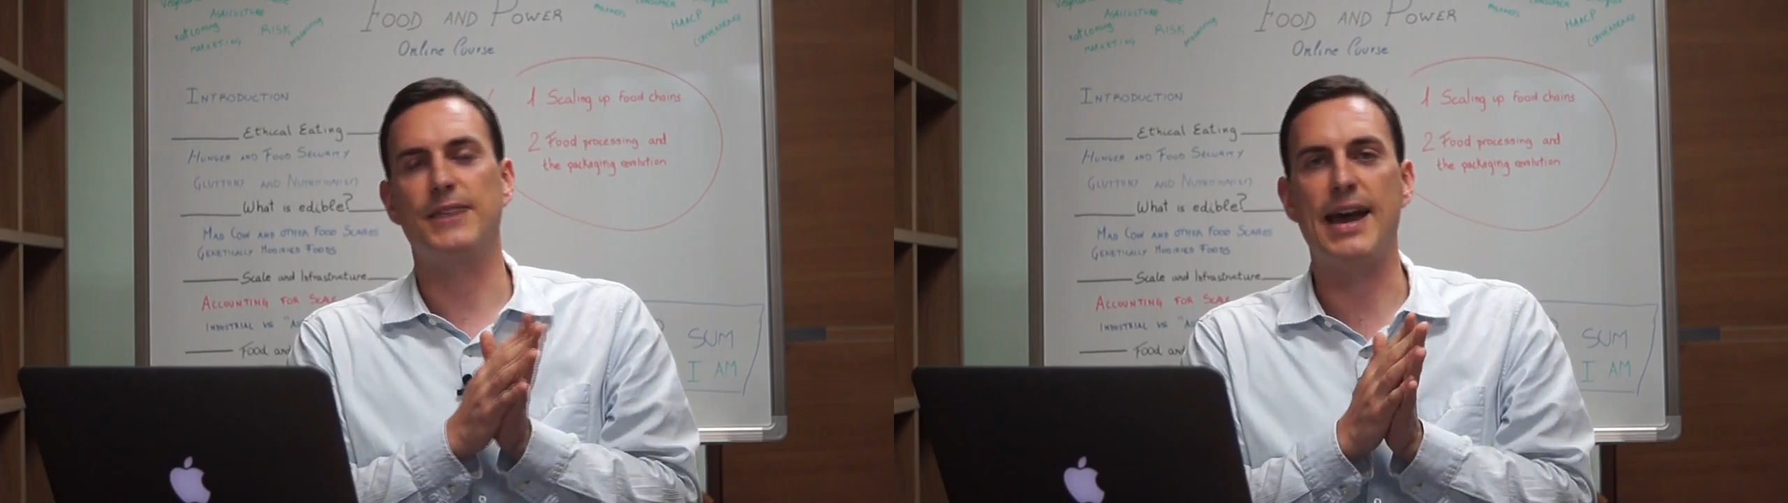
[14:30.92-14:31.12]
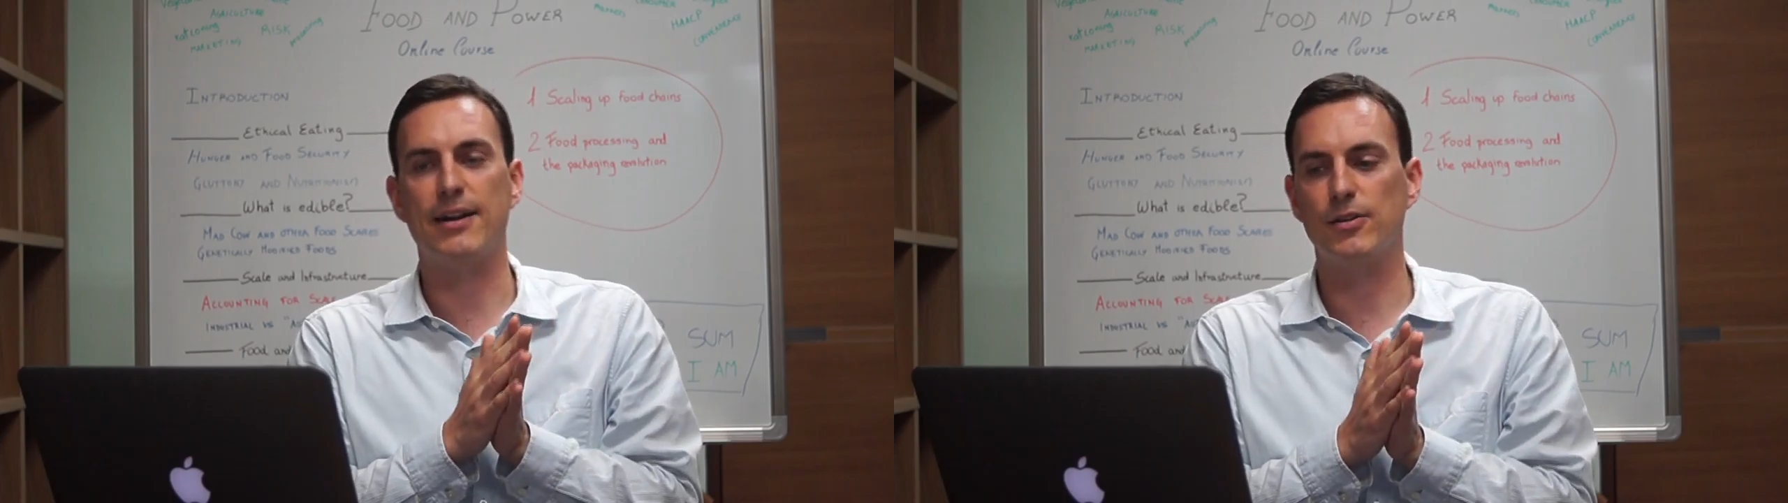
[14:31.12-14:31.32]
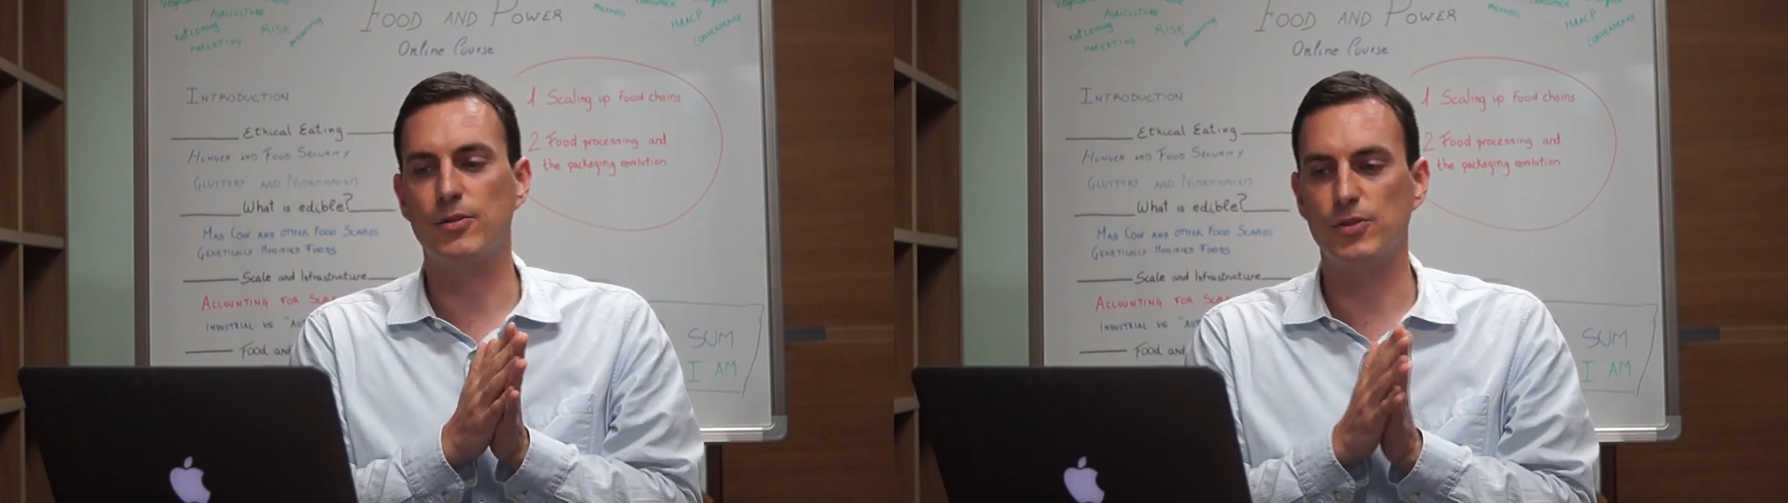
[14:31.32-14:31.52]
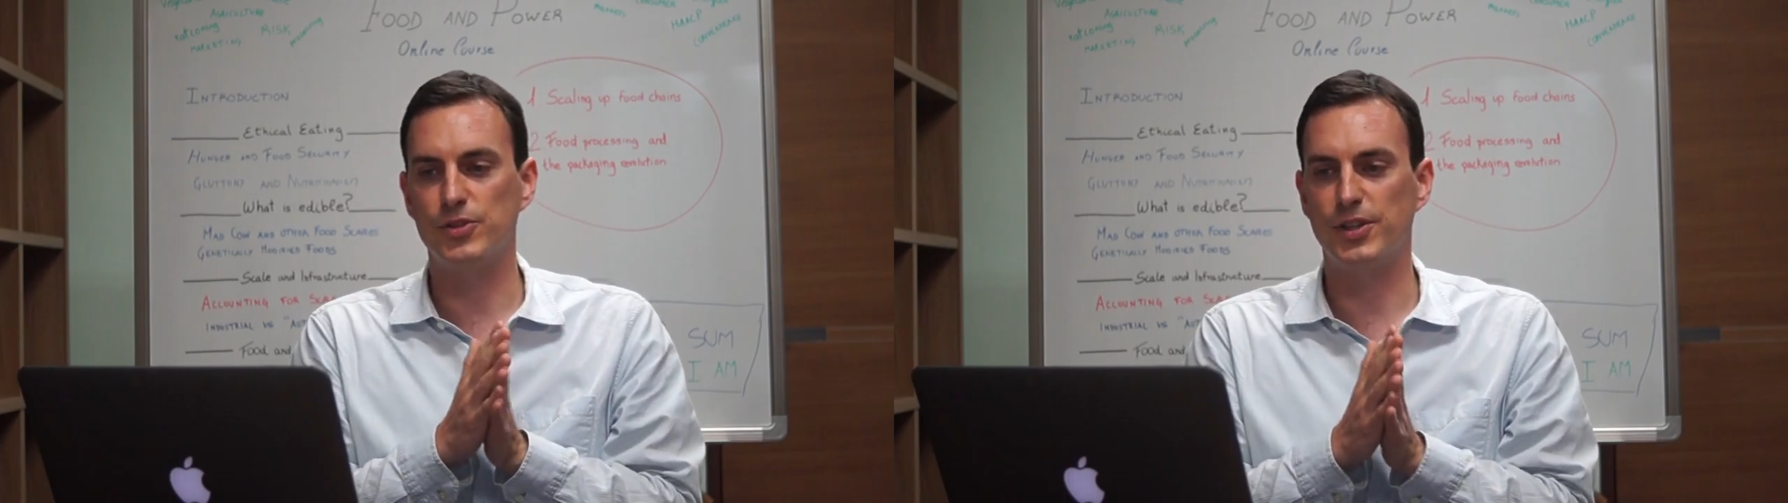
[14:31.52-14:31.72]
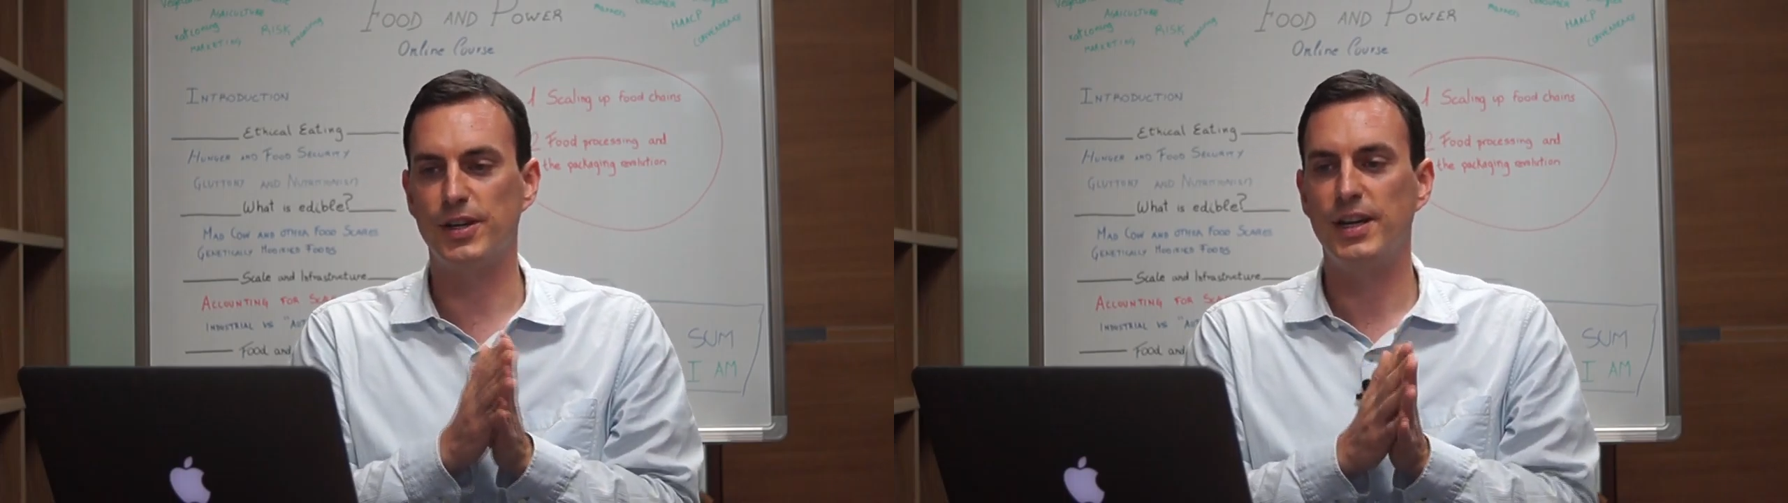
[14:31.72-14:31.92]
of
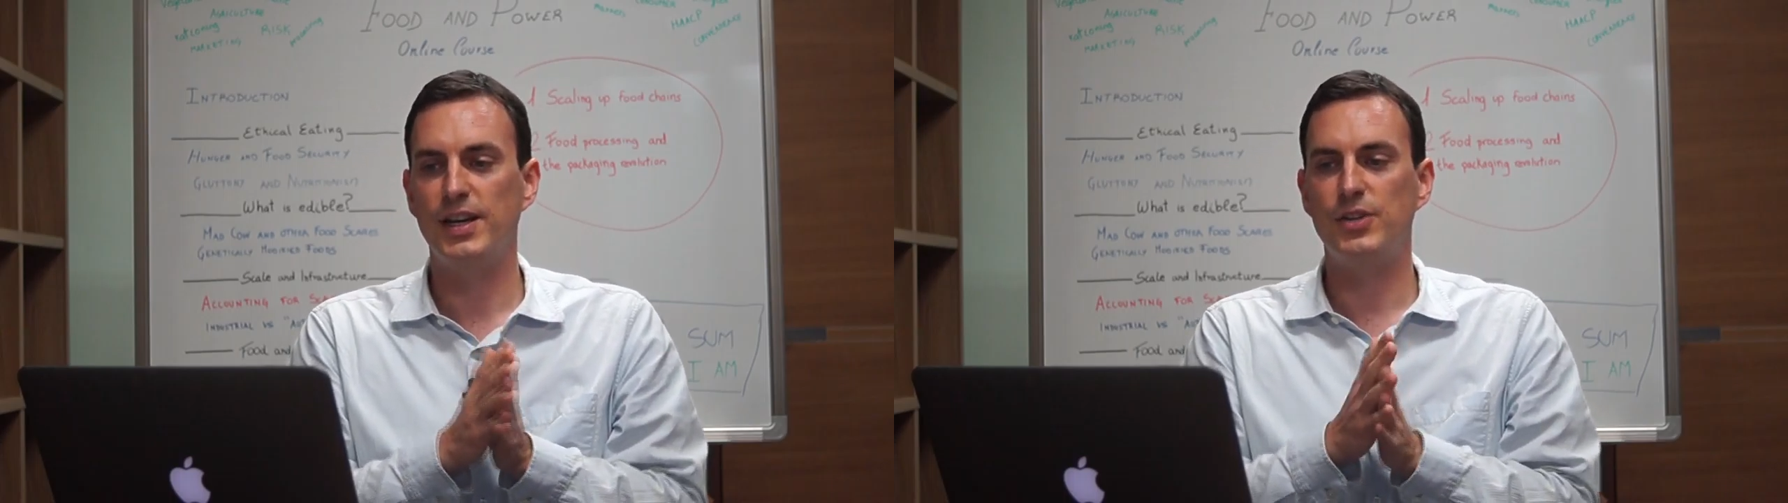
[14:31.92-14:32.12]
agriculture,